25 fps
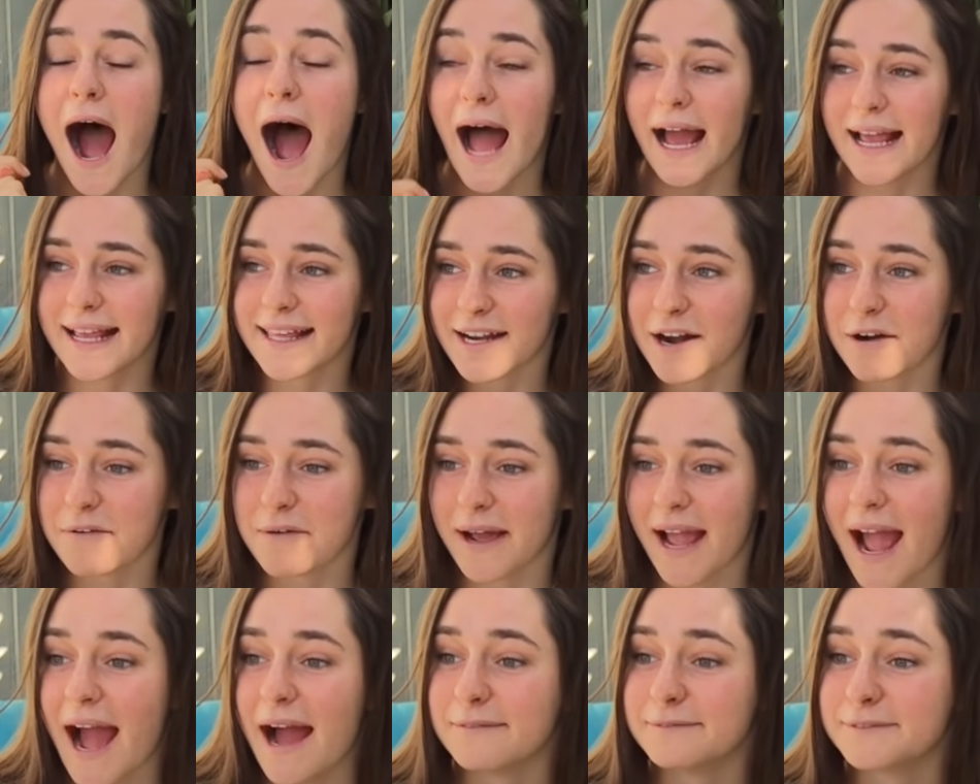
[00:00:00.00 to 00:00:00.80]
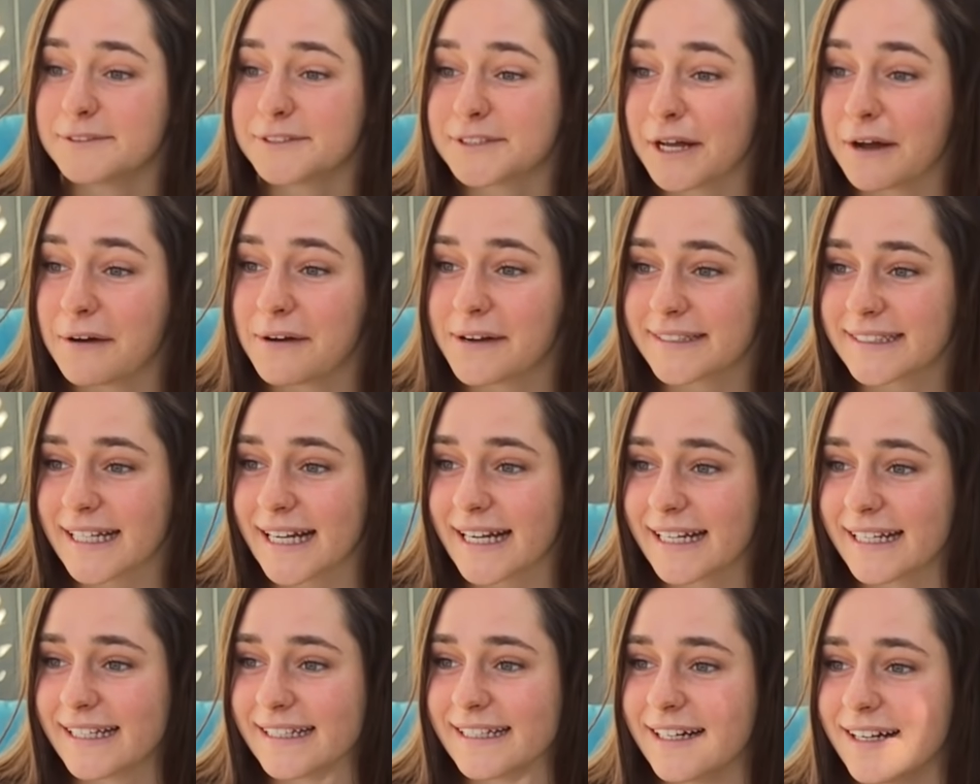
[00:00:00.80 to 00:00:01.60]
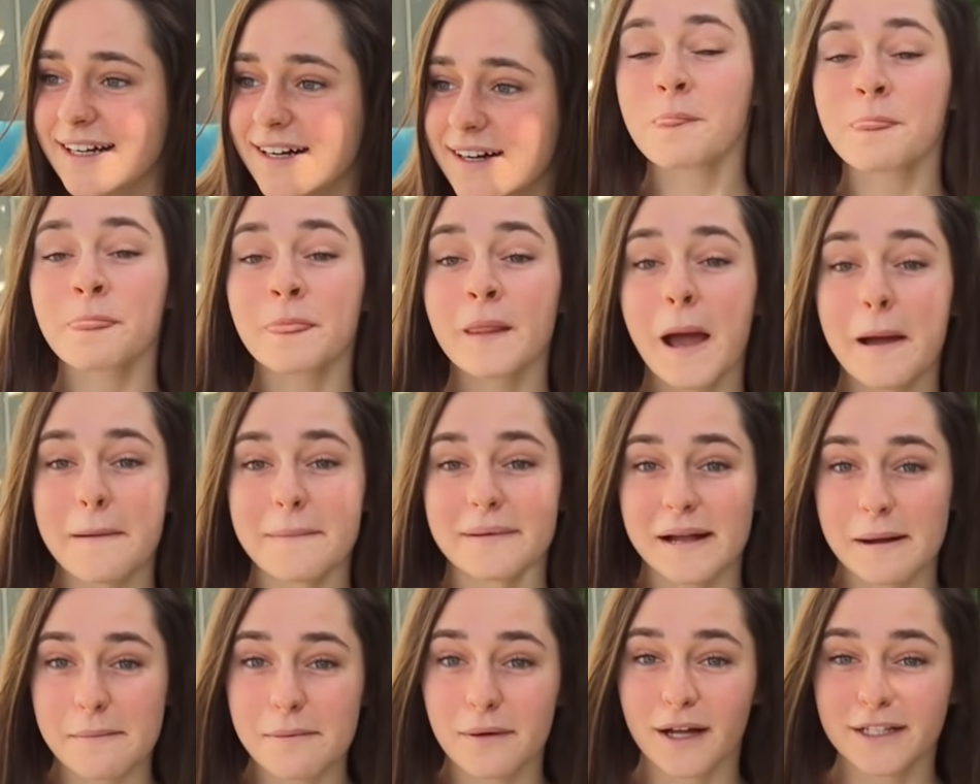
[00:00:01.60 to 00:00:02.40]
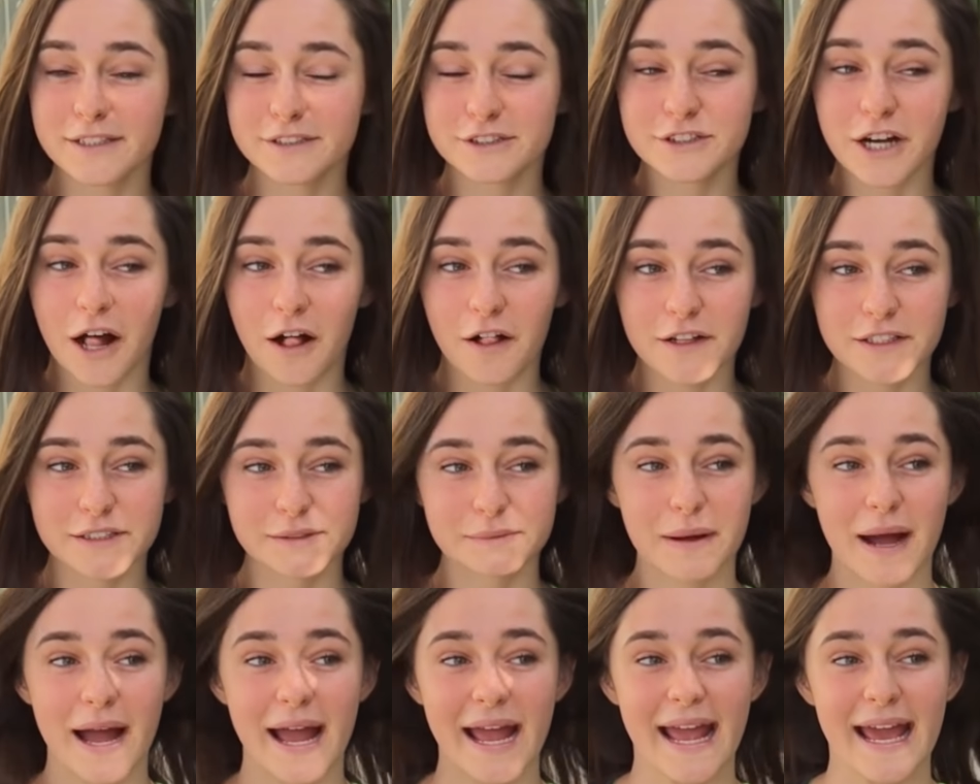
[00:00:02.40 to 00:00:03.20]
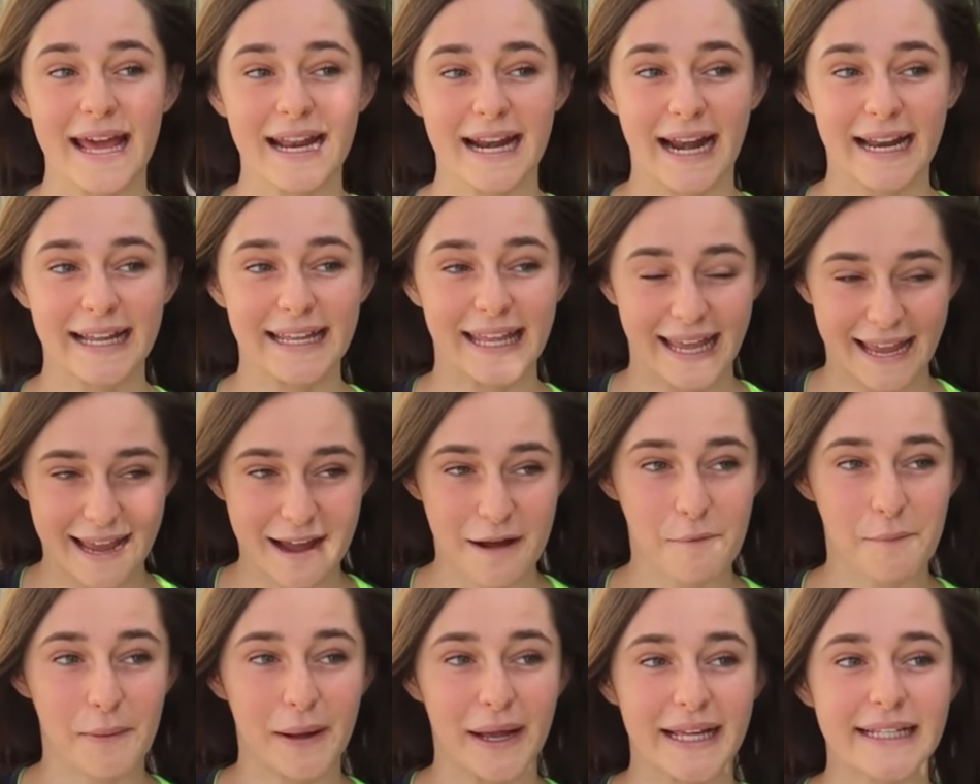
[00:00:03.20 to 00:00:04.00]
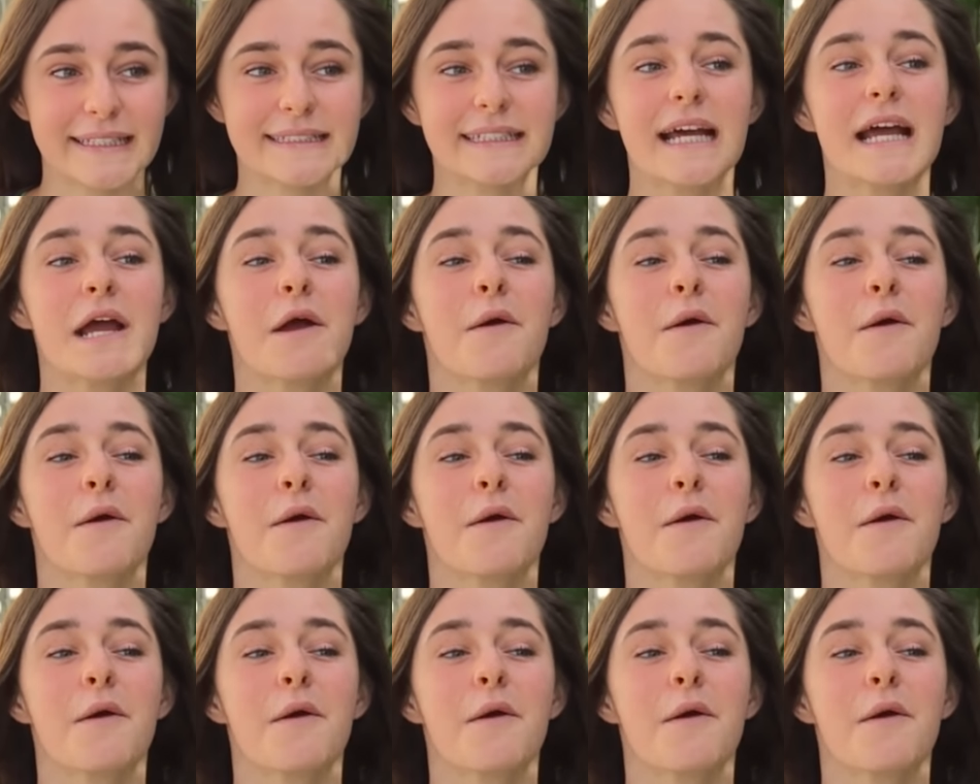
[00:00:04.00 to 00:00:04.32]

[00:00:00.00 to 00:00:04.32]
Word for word: I cannot wait. I'm so excited. I'm a couple hundred dollars away and I can't wait.